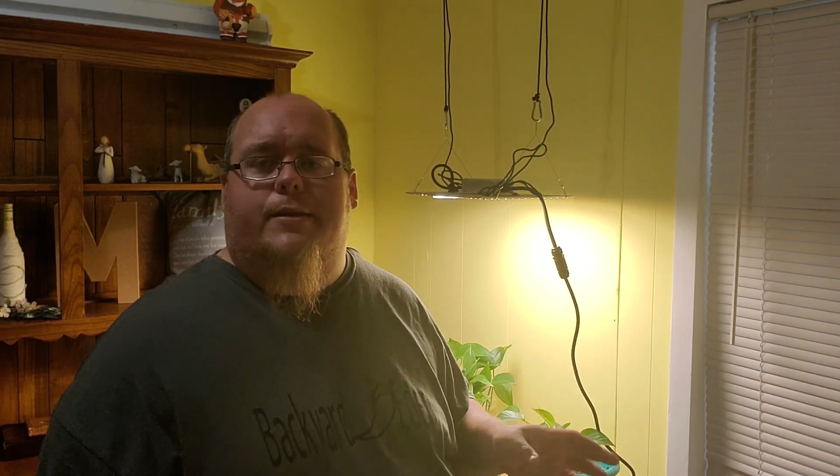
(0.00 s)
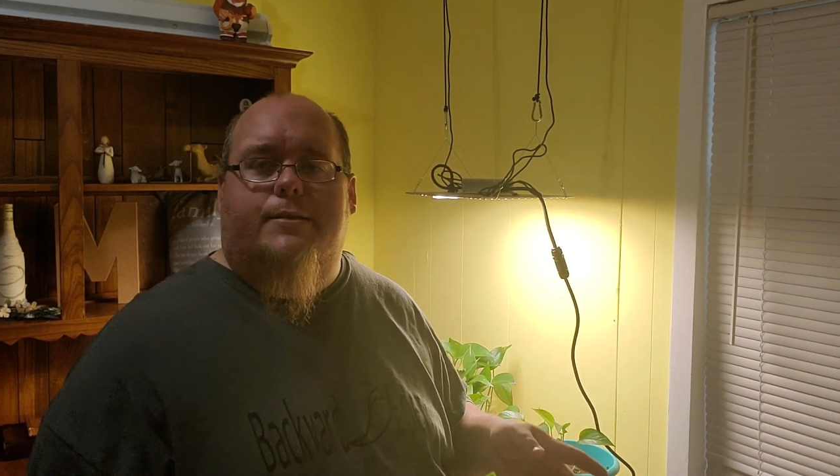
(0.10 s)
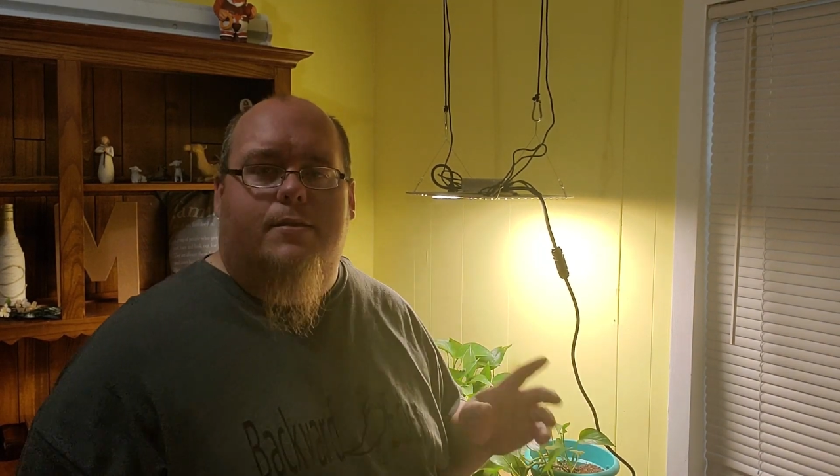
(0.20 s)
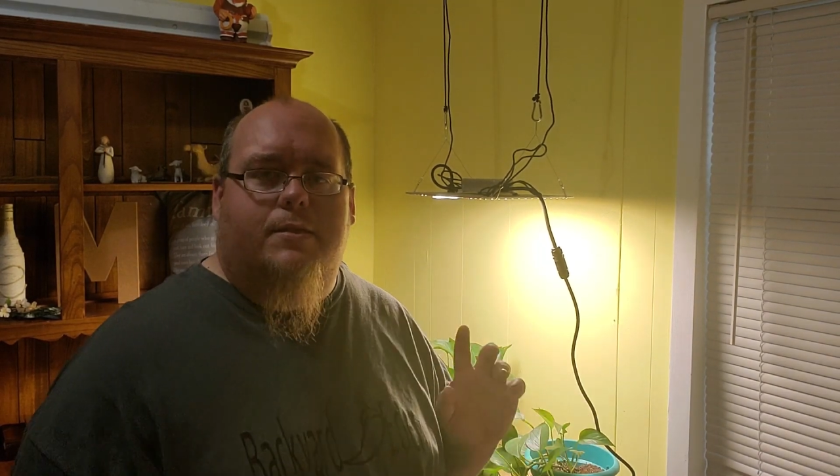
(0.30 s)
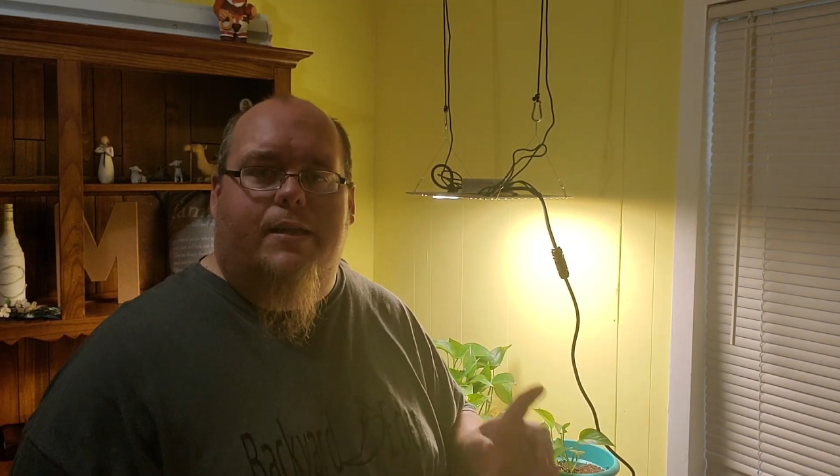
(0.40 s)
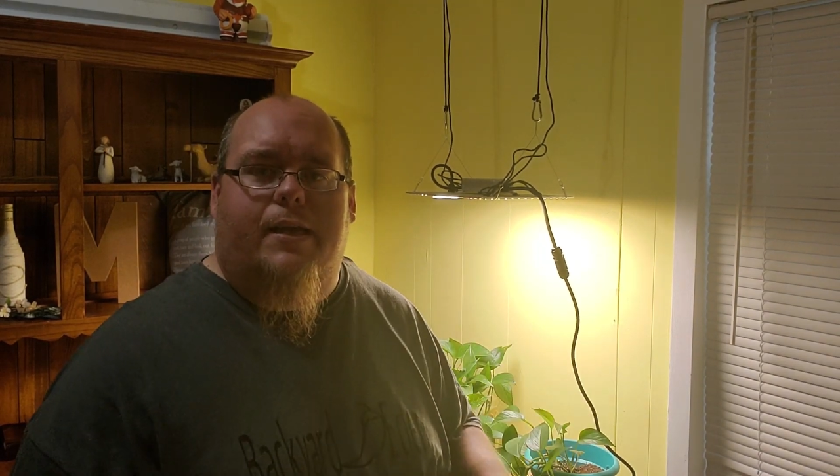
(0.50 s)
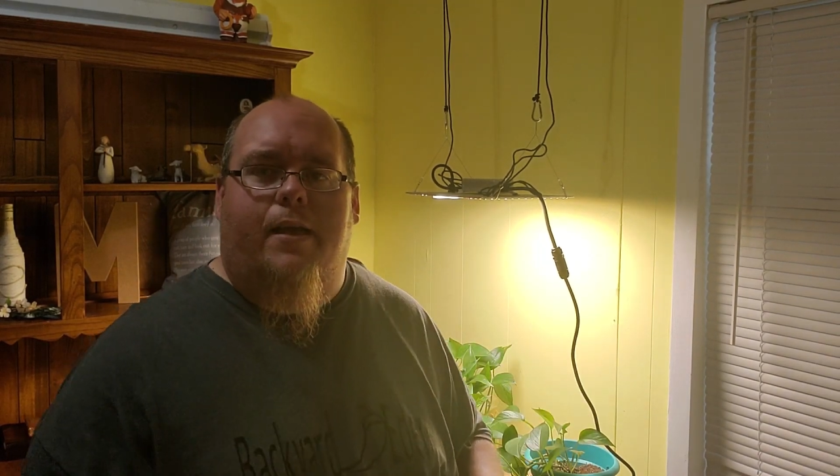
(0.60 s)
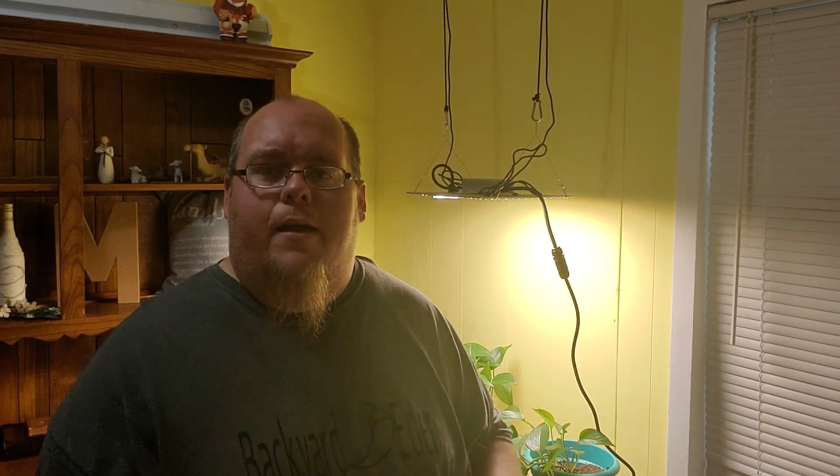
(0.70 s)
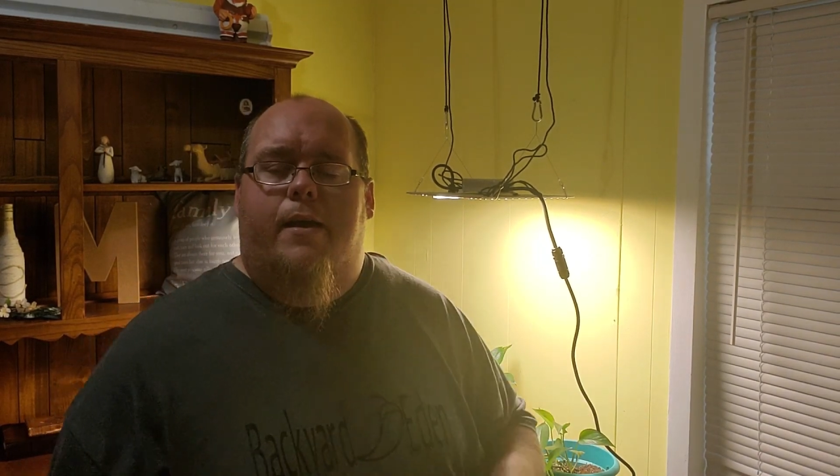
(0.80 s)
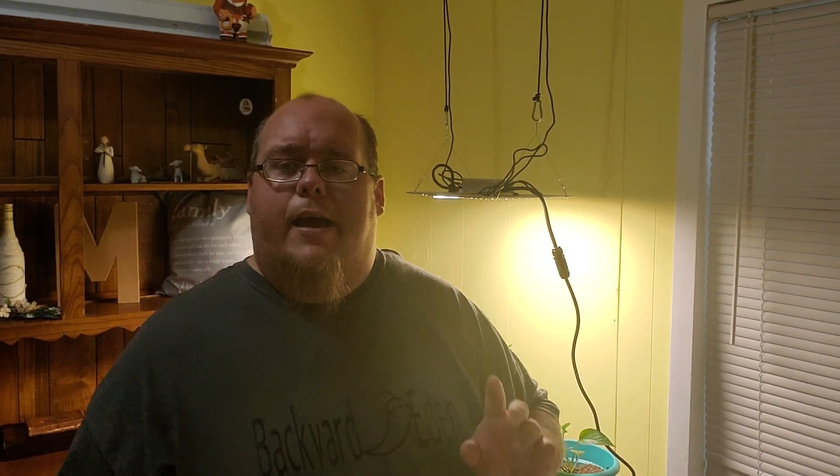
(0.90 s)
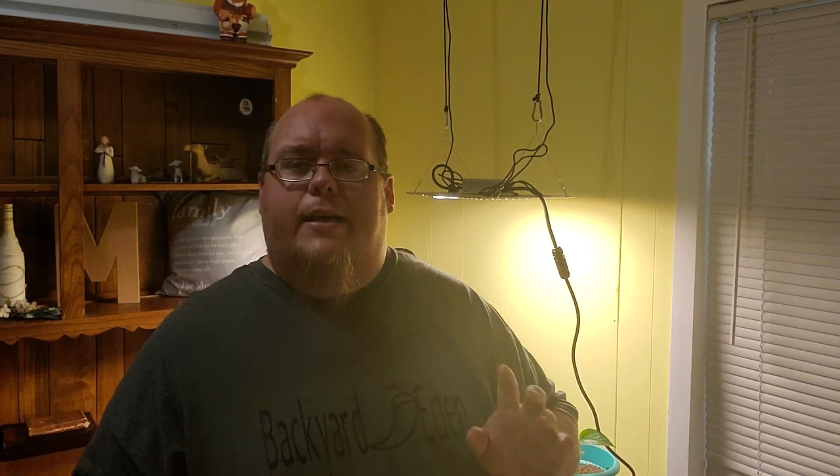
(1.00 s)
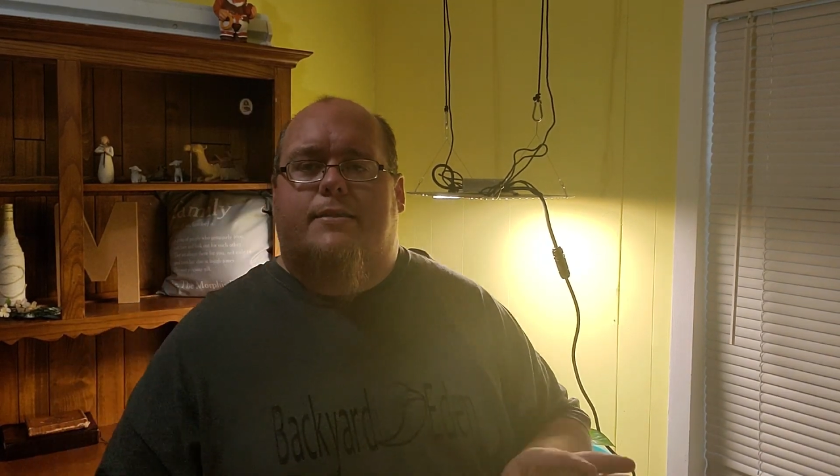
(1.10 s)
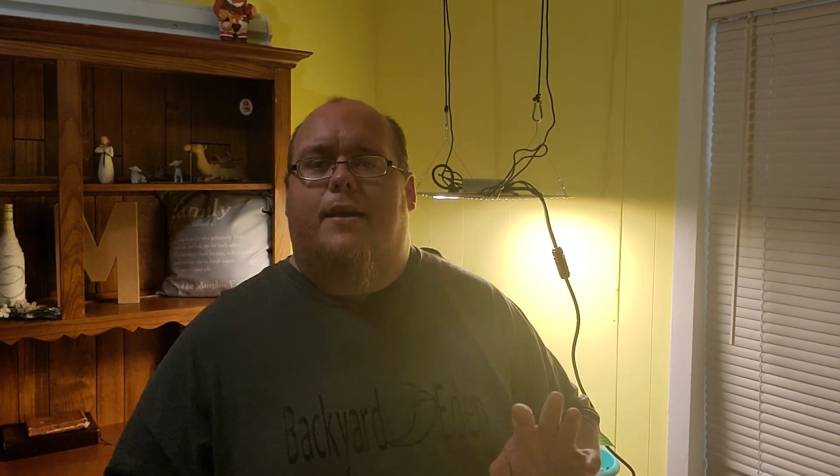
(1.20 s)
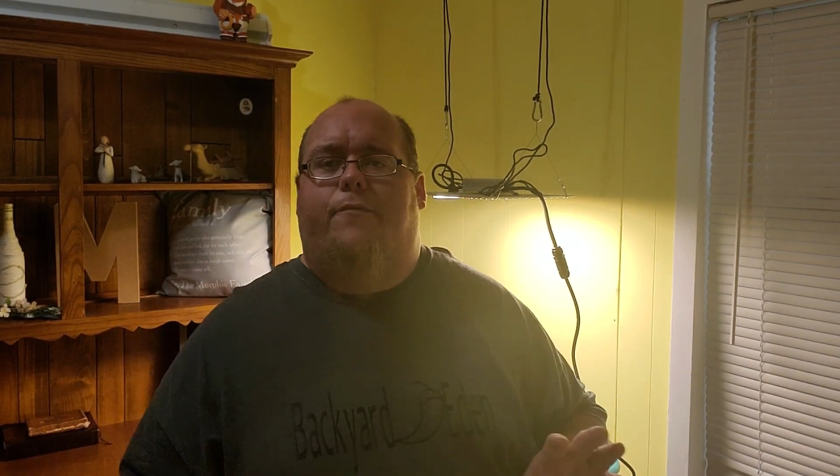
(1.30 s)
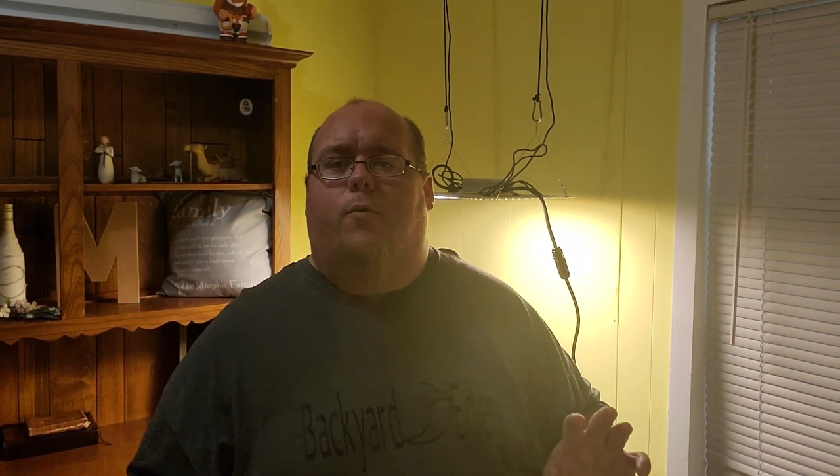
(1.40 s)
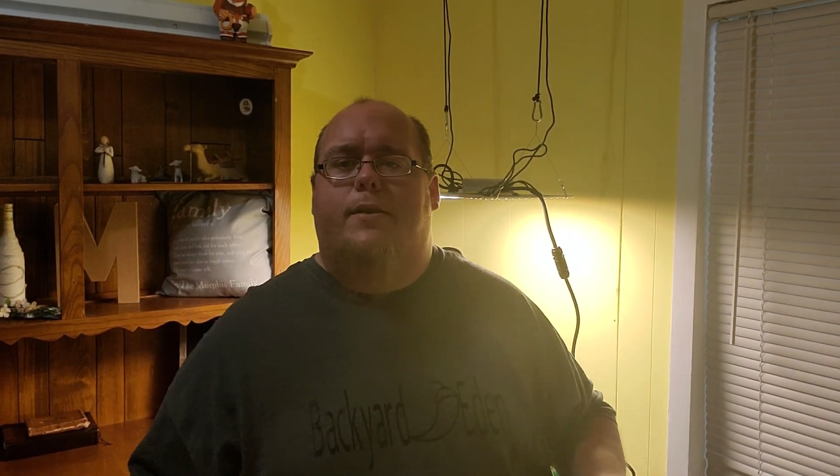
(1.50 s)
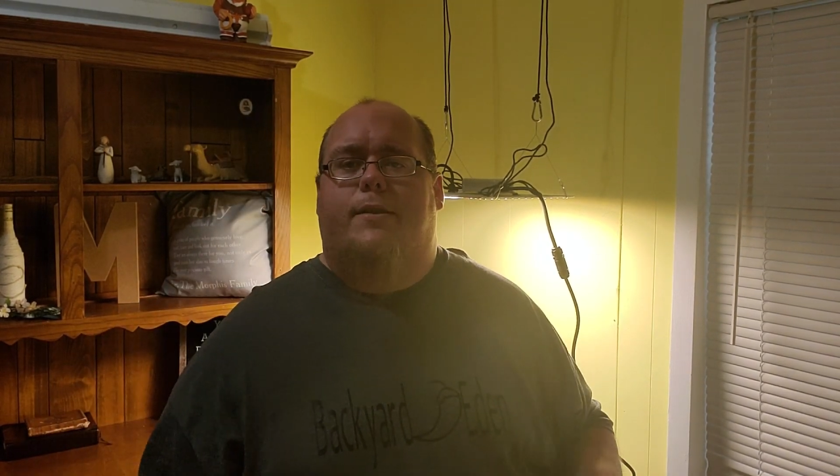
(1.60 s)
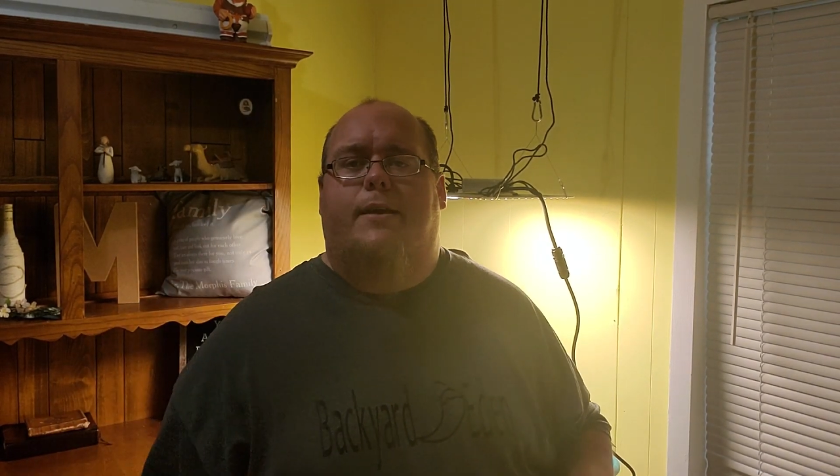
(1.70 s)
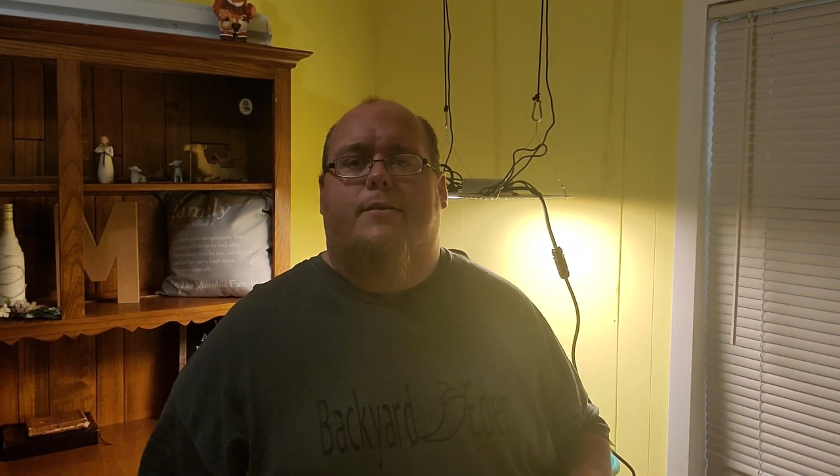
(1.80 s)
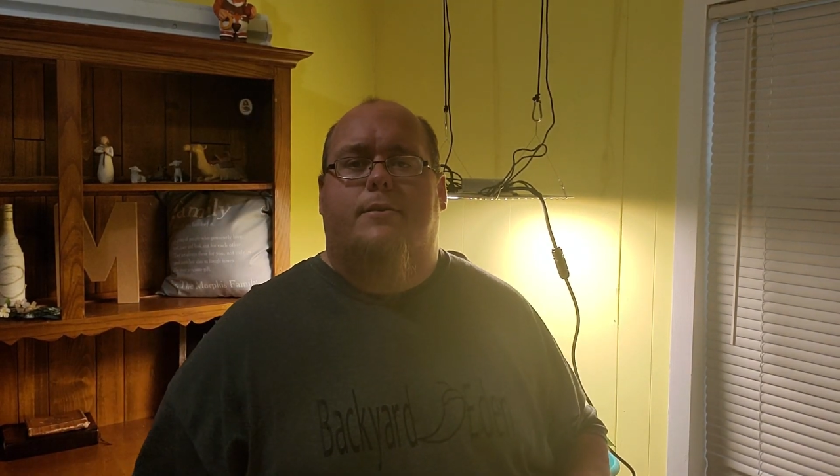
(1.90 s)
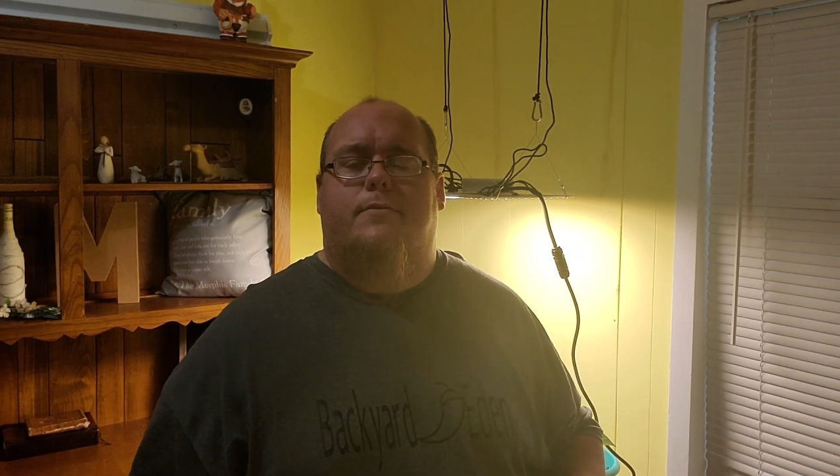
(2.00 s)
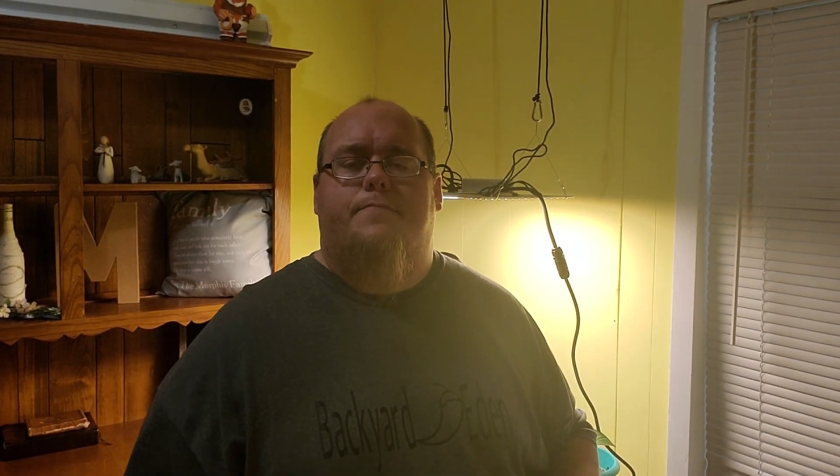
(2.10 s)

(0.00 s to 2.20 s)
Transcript: This is the SF1000,